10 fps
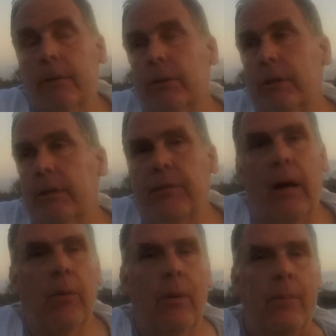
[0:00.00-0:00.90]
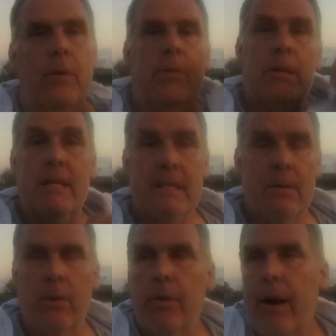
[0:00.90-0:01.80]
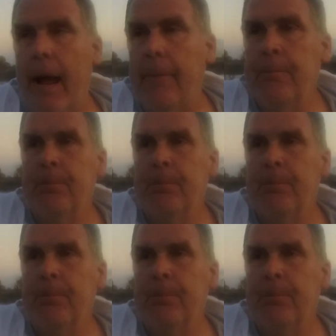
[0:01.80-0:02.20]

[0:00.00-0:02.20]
so you could follow up with me and see where they're at.